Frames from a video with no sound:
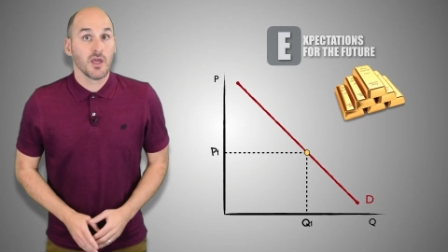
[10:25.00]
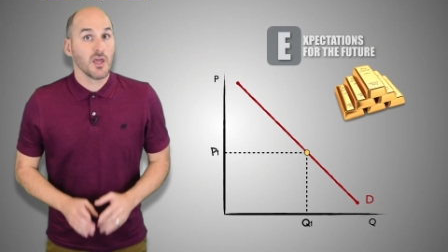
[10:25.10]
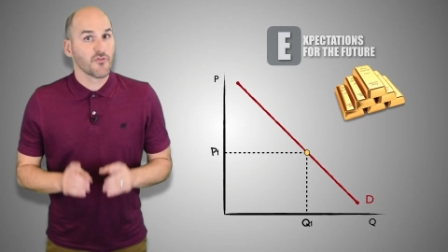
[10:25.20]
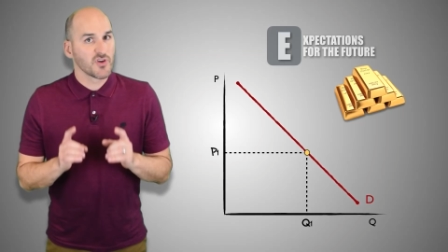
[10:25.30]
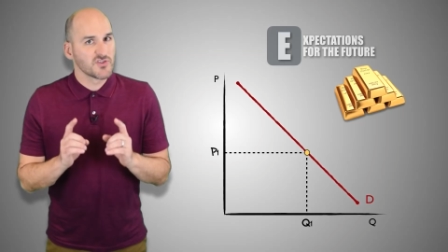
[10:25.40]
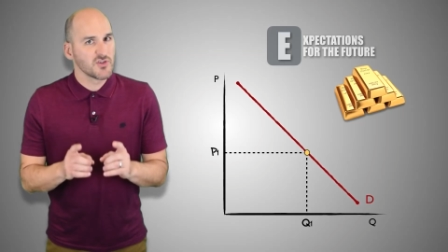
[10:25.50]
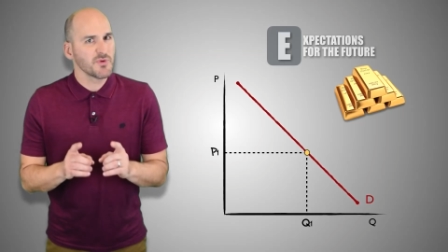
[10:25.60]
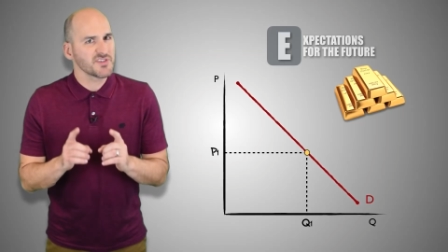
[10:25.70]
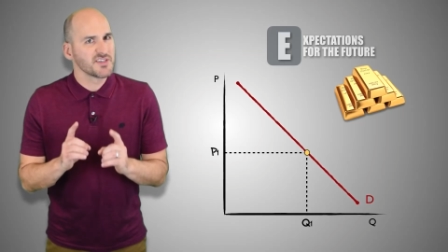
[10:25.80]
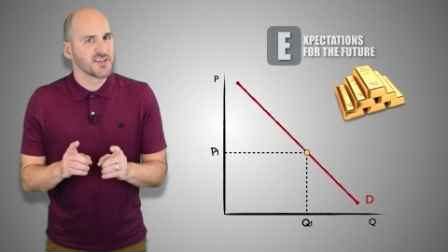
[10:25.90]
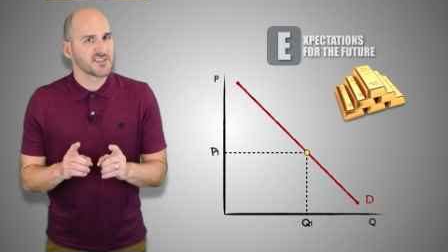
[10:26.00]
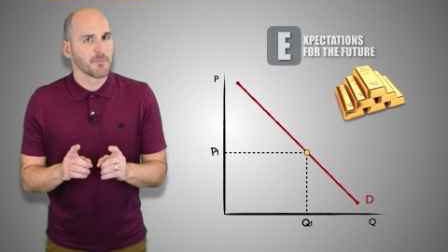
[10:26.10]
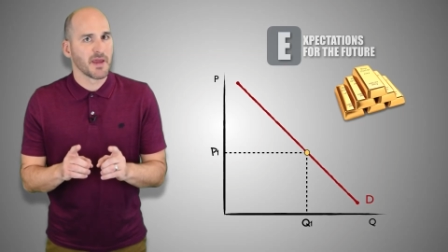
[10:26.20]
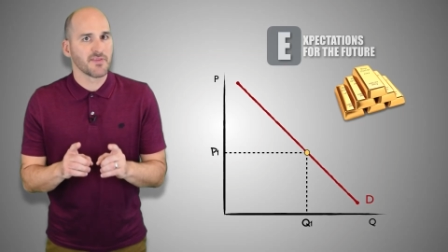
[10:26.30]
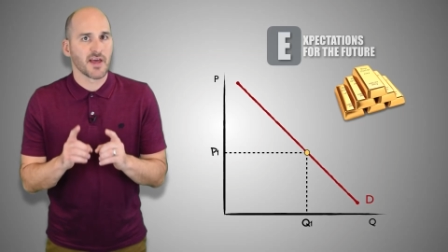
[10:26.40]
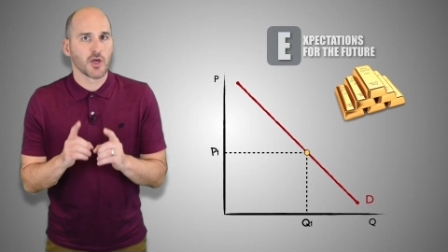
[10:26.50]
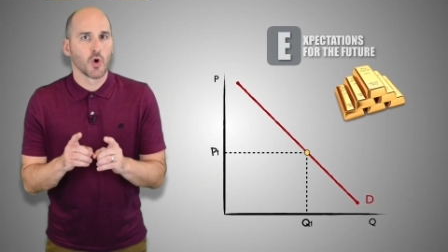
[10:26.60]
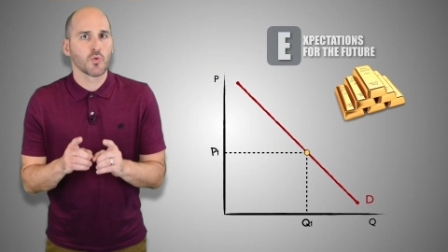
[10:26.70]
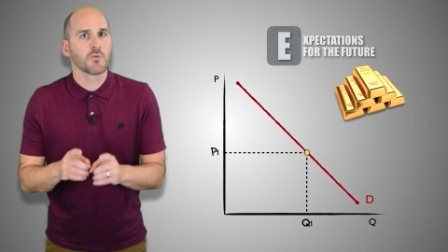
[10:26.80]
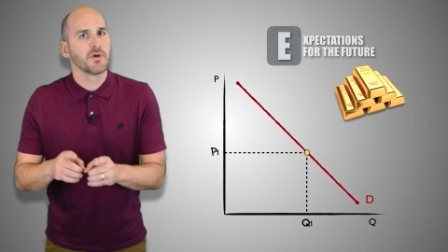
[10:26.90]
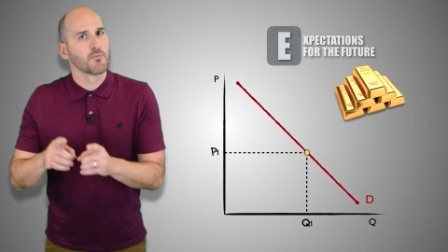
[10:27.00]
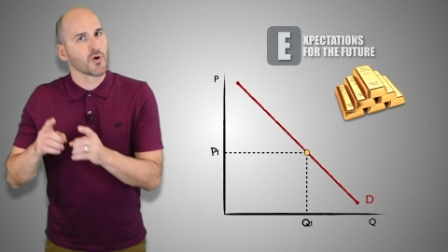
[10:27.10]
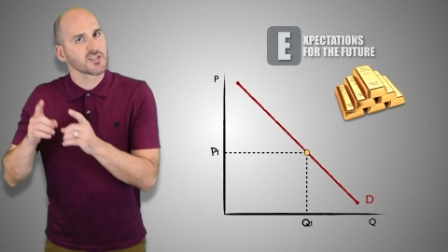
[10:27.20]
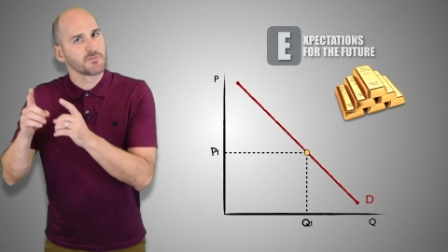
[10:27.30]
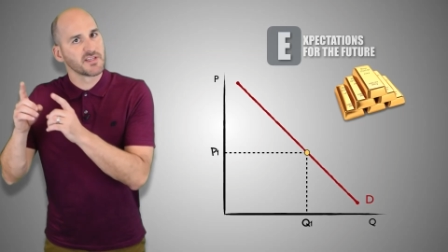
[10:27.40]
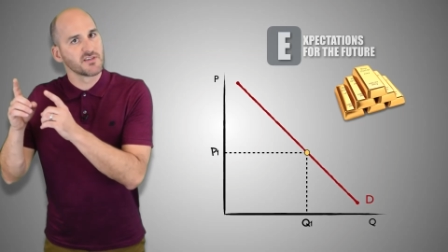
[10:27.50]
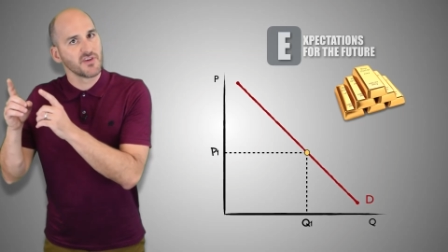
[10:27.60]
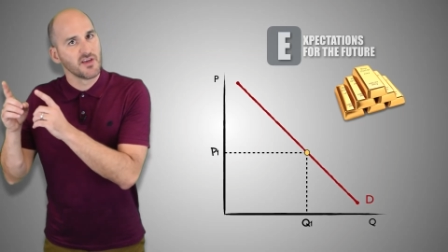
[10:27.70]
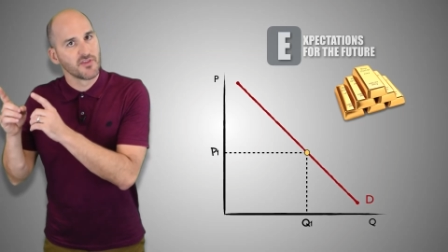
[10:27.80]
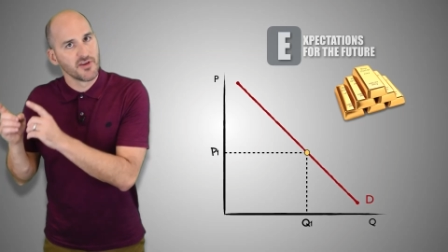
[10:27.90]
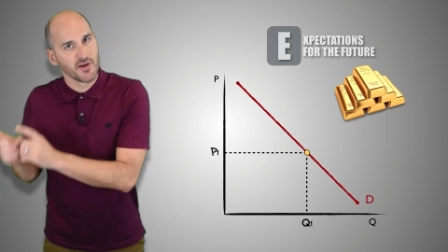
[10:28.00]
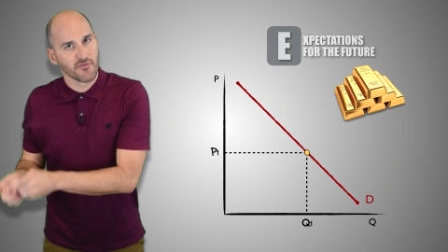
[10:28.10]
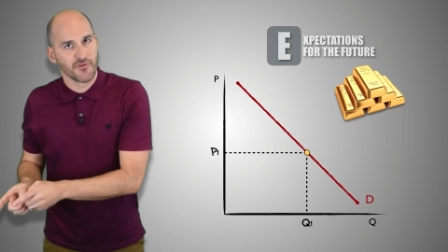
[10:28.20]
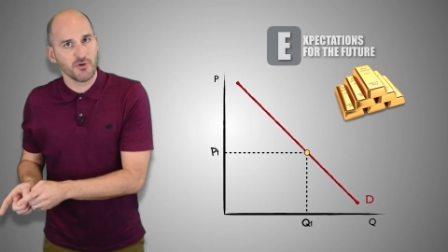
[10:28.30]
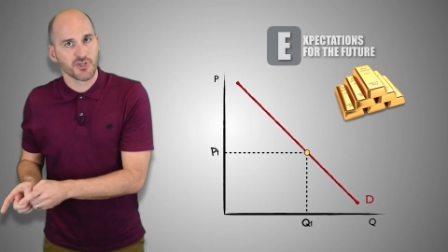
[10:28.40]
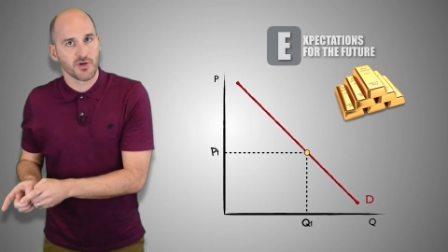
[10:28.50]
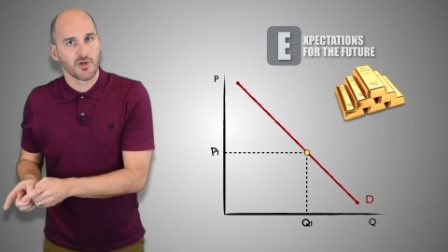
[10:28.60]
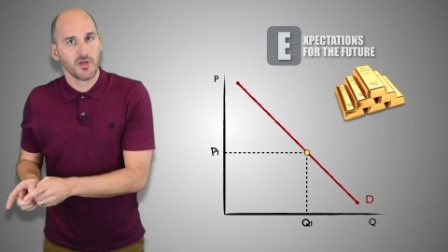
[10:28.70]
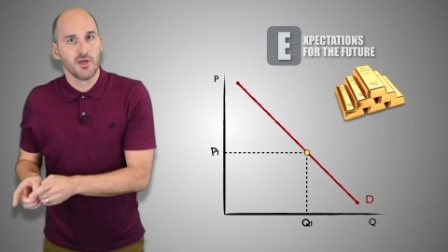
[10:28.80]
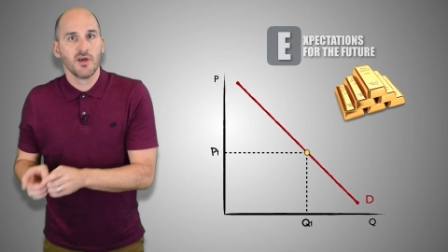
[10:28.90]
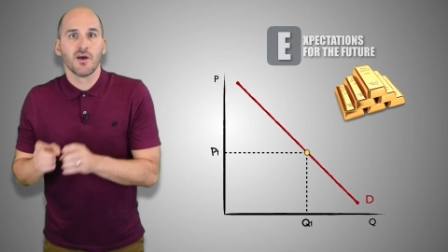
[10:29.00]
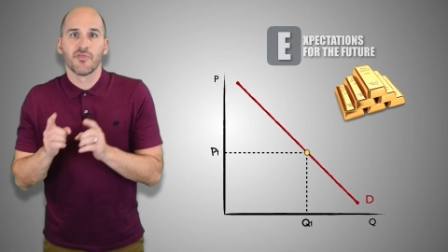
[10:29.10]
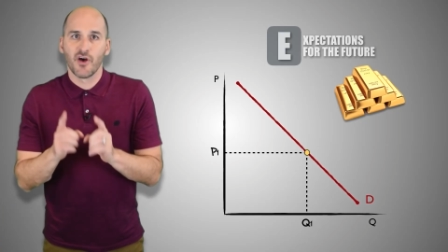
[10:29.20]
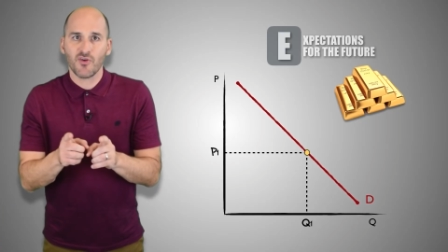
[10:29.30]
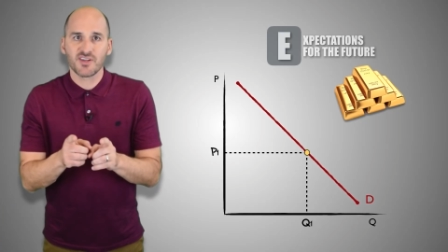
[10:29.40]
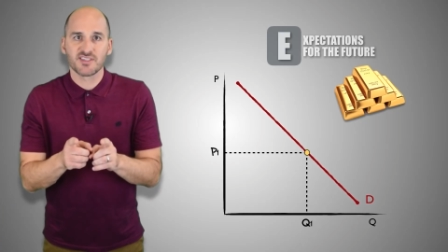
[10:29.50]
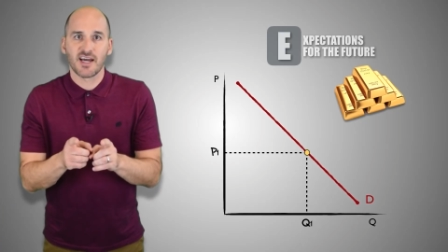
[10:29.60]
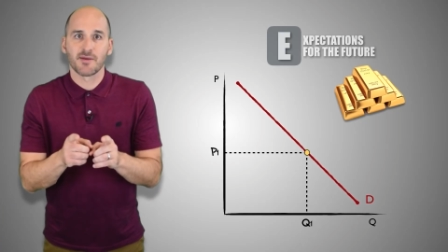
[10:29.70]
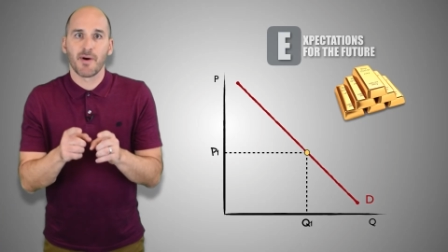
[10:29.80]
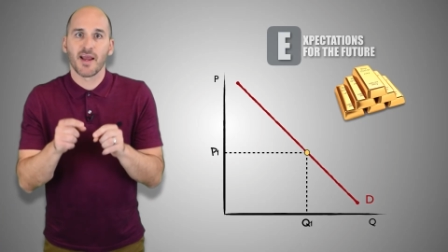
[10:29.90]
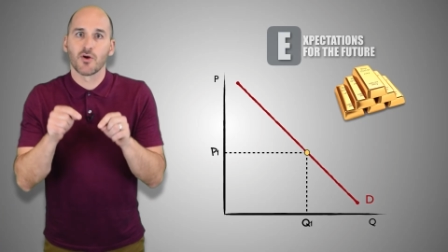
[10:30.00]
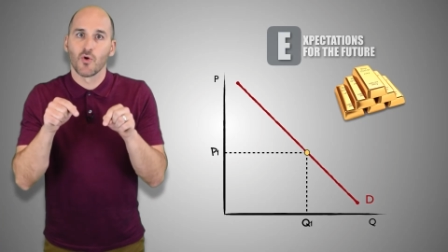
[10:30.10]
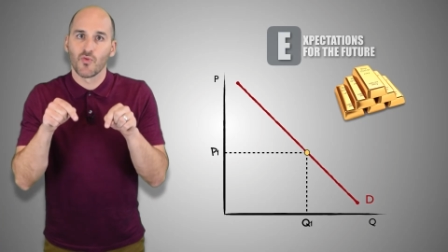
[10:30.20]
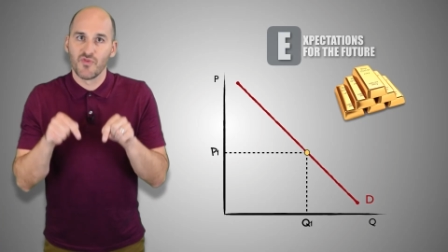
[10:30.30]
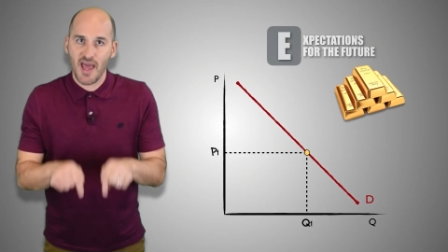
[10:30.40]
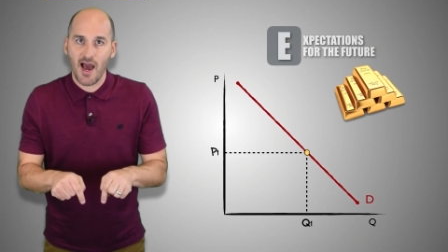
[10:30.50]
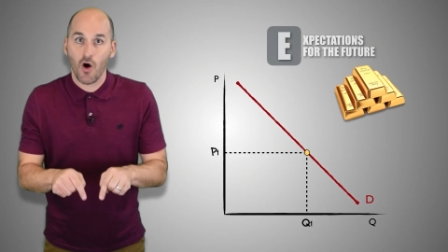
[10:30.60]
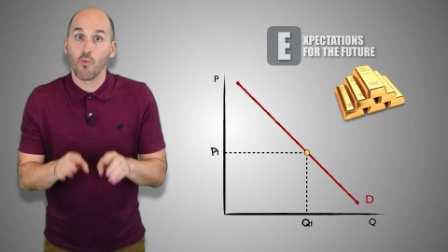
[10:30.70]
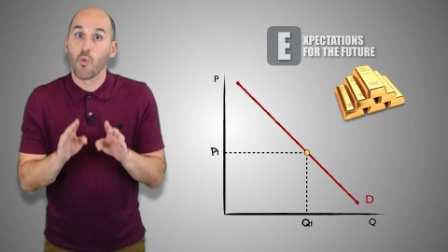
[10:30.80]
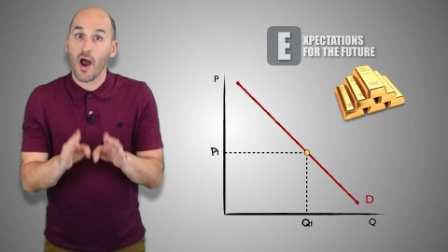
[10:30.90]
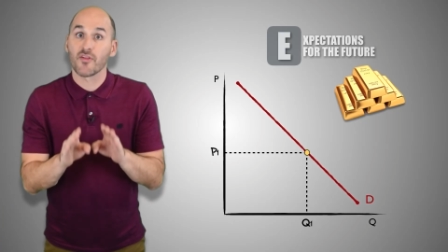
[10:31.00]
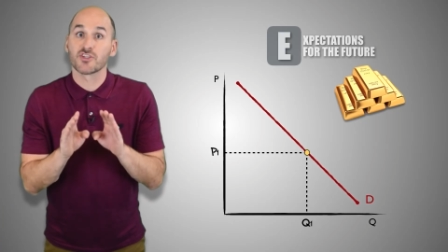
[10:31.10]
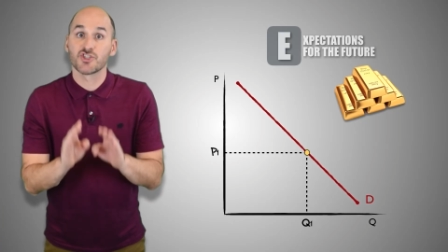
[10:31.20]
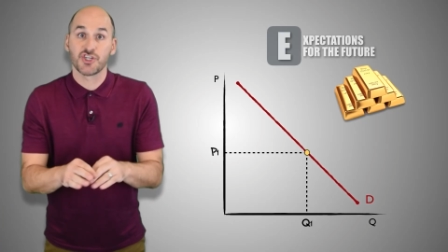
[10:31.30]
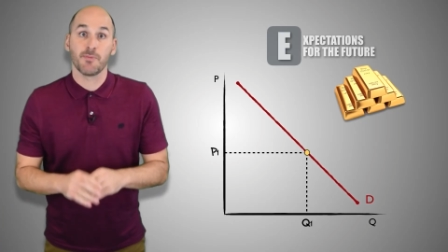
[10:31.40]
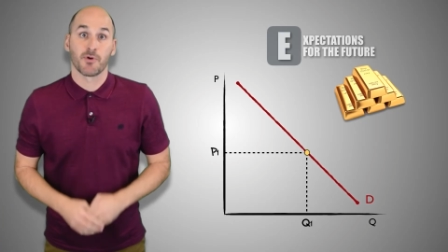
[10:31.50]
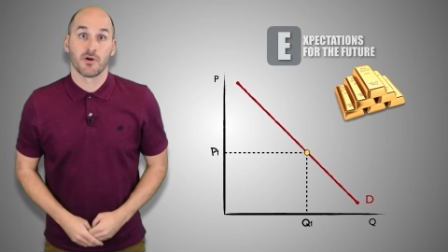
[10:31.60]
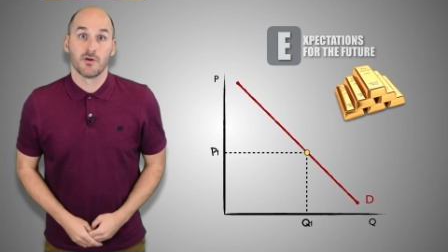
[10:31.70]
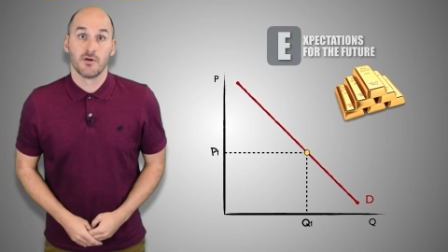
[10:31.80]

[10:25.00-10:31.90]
If consumers anticipate that gold will be more expensive in the near future, they'll decide to buy gold now while it's cheaper.